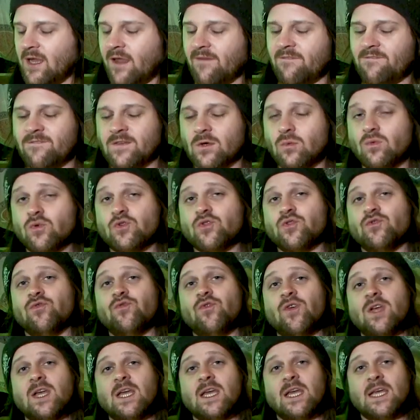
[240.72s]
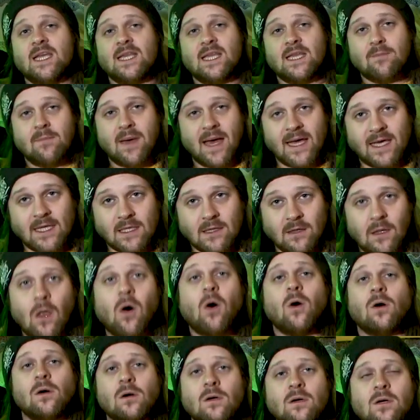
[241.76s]
it feels really big and
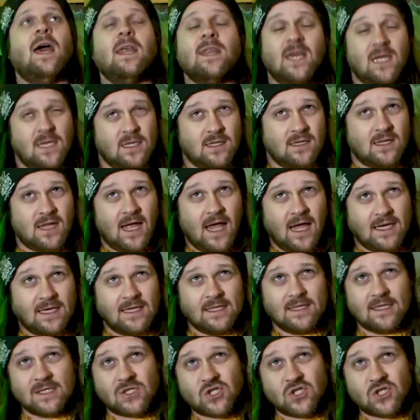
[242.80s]
long and then I get